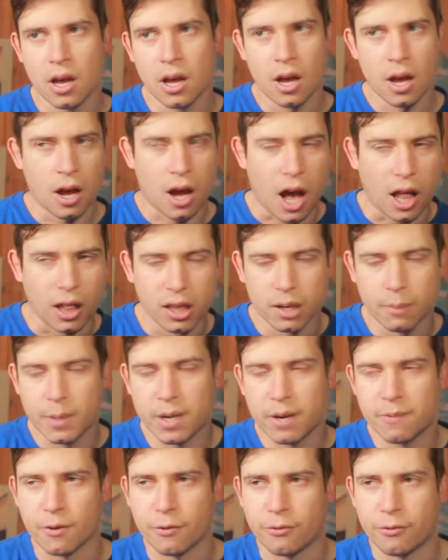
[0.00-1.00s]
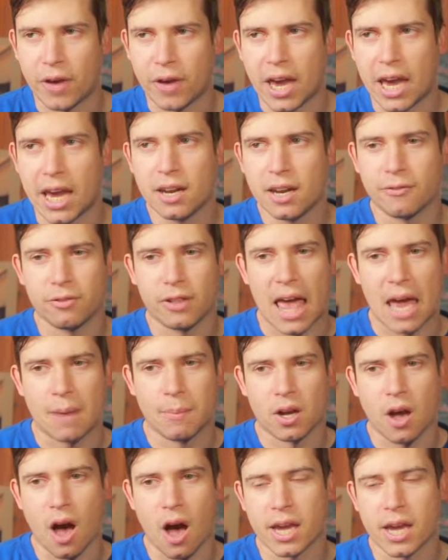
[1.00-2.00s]
a little bit of a fade. If Lad
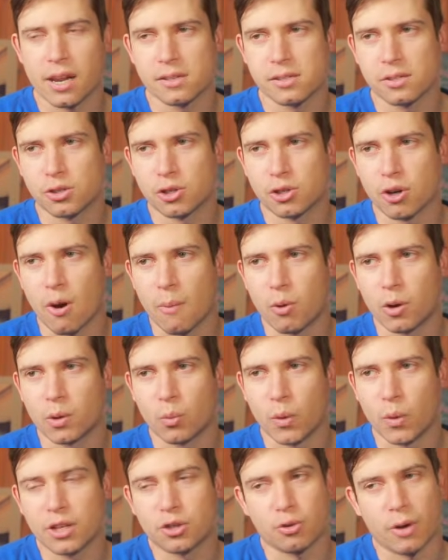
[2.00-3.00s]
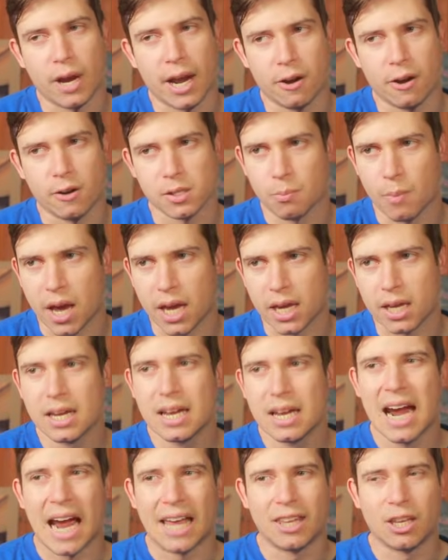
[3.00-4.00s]
McConkey doesn't show up one week, Trey Harris might.
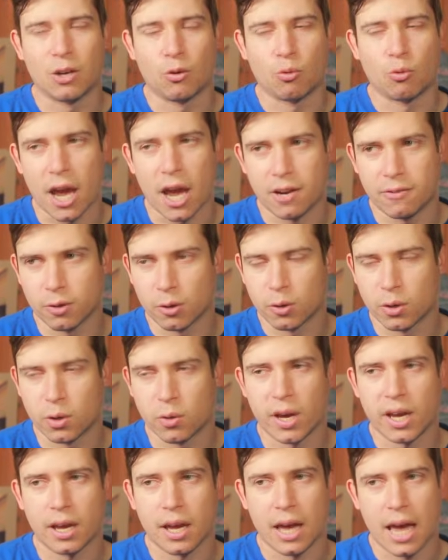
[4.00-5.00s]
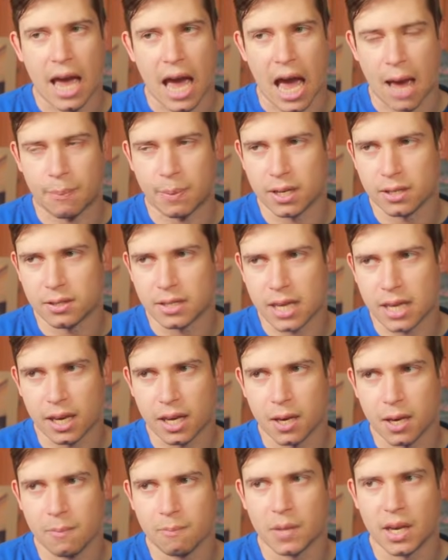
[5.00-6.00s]
And then Ryan Flournoy, happy to take
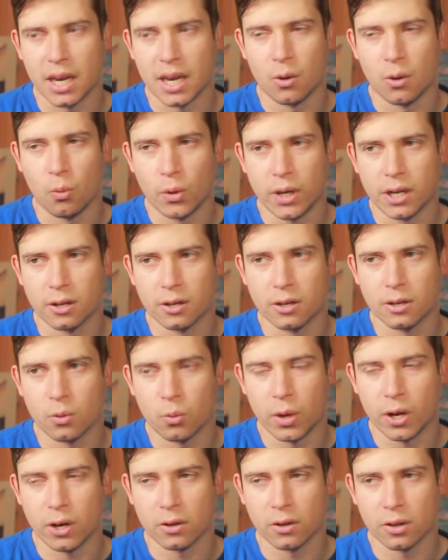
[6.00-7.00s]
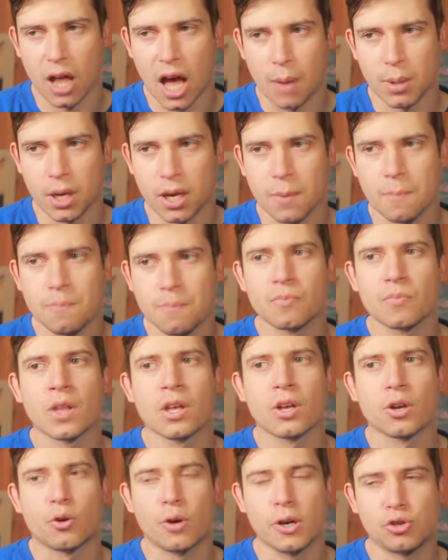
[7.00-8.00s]
him in a weird lobby.
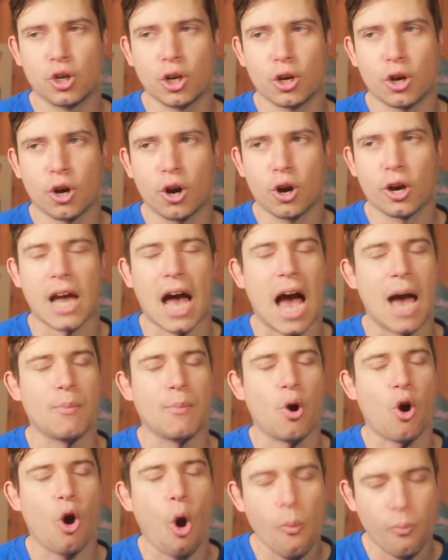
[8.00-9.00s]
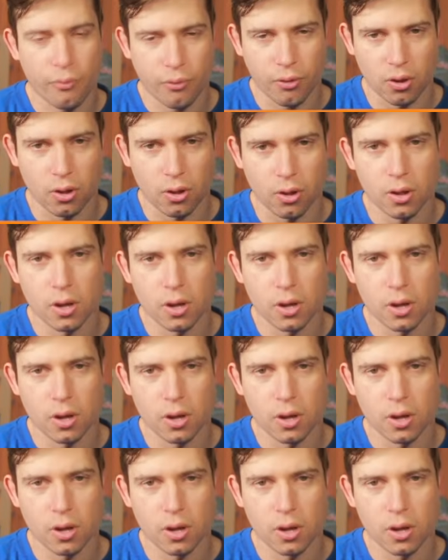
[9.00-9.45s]
Christian Kirk, I'm hopeful,